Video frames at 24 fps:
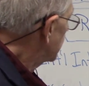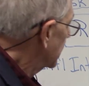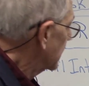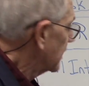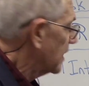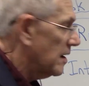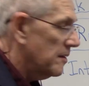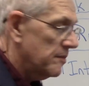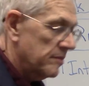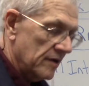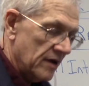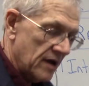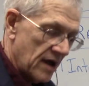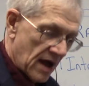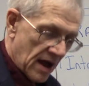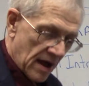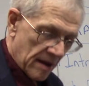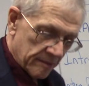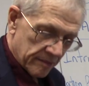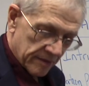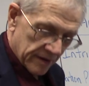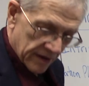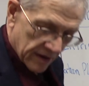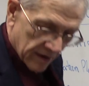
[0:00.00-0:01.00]
pick up a
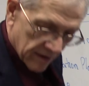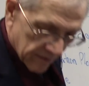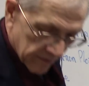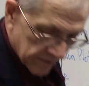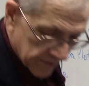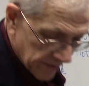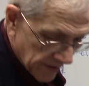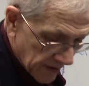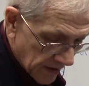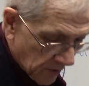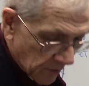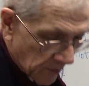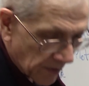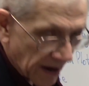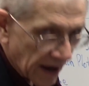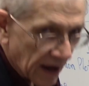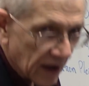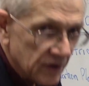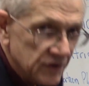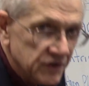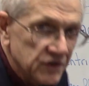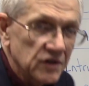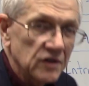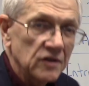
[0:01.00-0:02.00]
copy of uh,
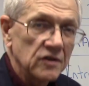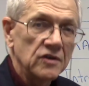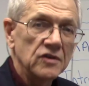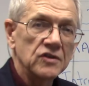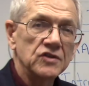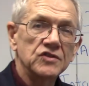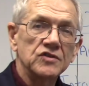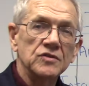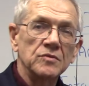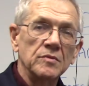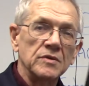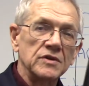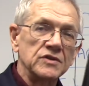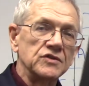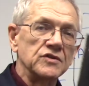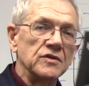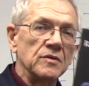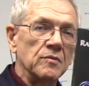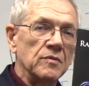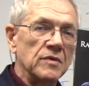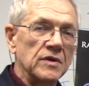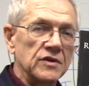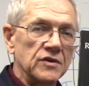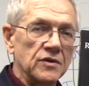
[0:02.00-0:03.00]
Rao's Solution which,
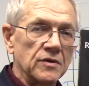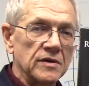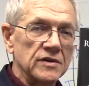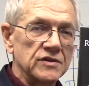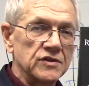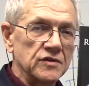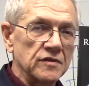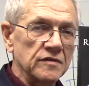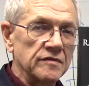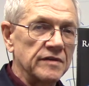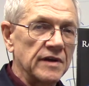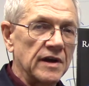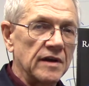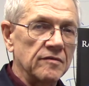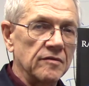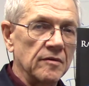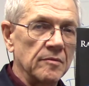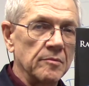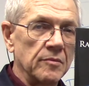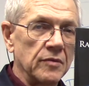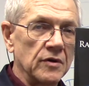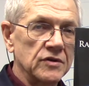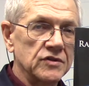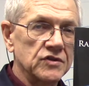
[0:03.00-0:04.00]
when you're at your
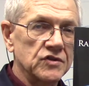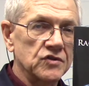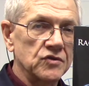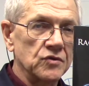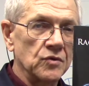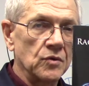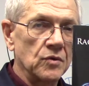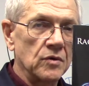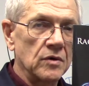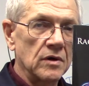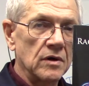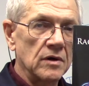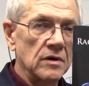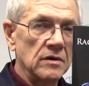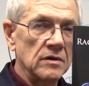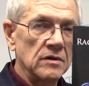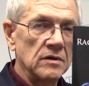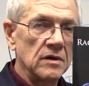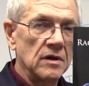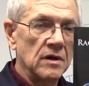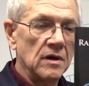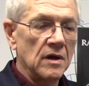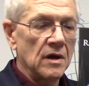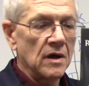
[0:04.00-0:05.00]
favorite bookstore,
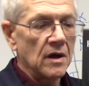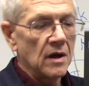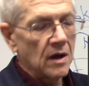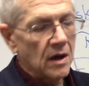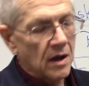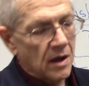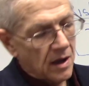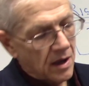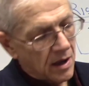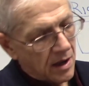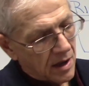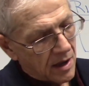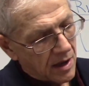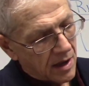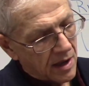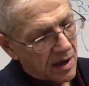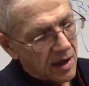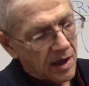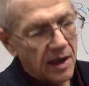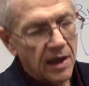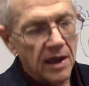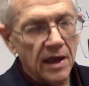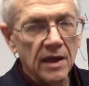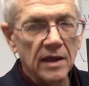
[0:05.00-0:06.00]

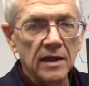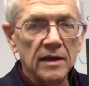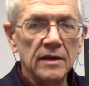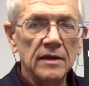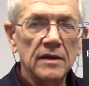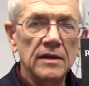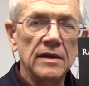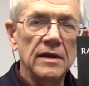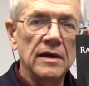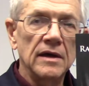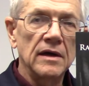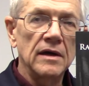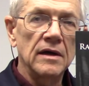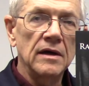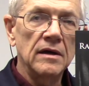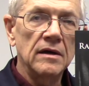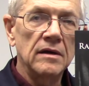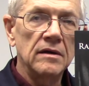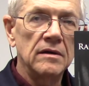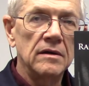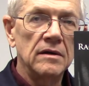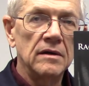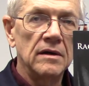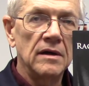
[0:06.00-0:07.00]
and
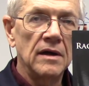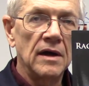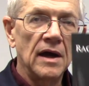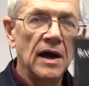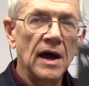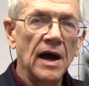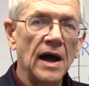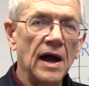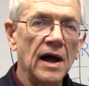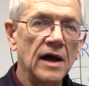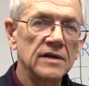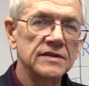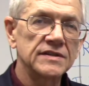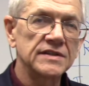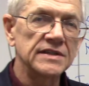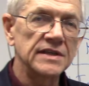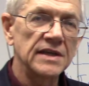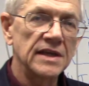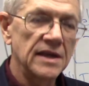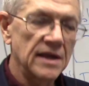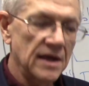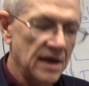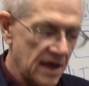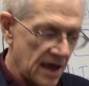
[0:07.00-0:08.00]
uh, I'll
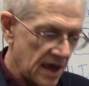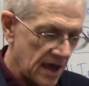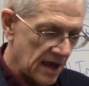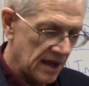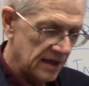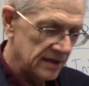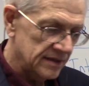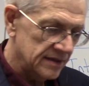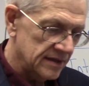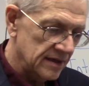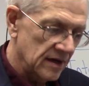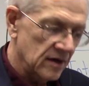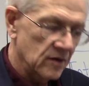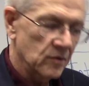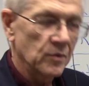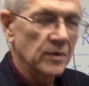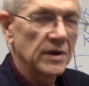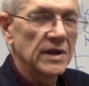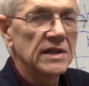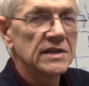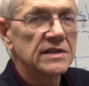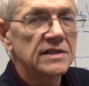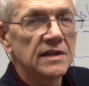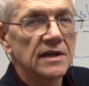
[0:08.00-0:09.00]
see you at
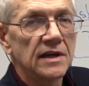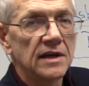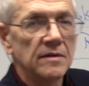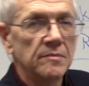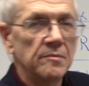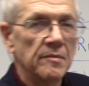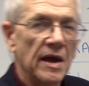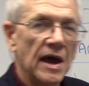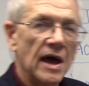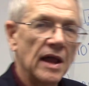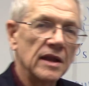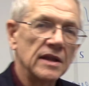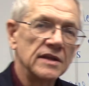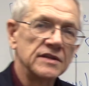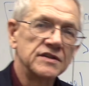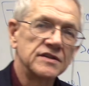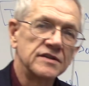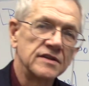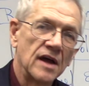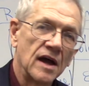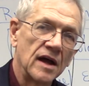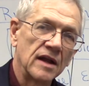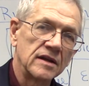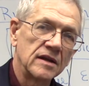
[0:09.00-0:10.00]

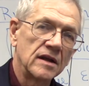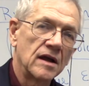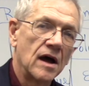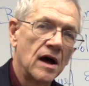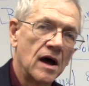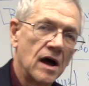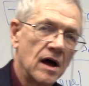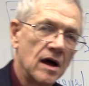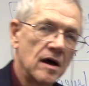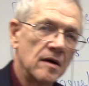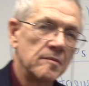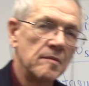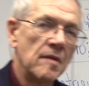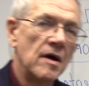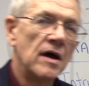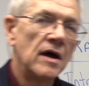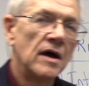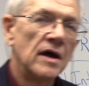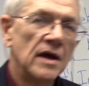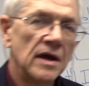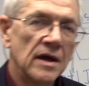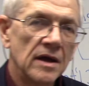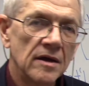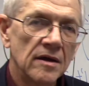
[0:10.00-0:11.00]

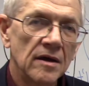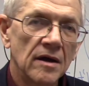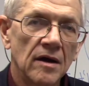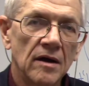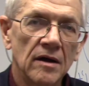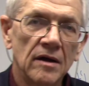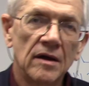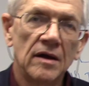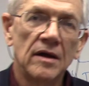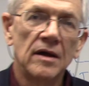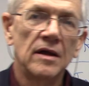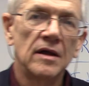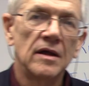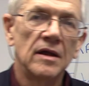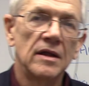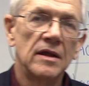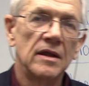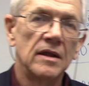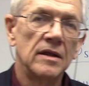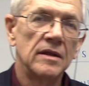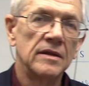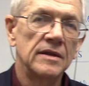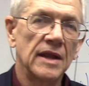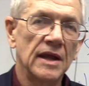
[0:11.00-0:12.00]
reasonandbalance.com
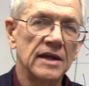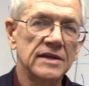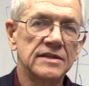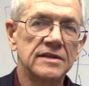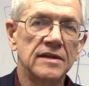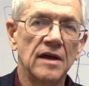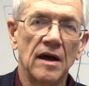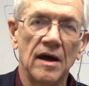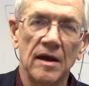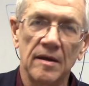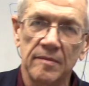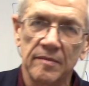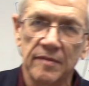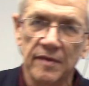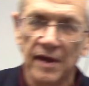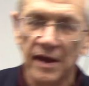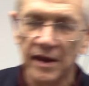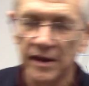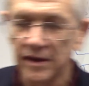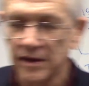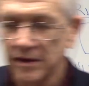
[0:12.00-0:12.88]
next time. Thank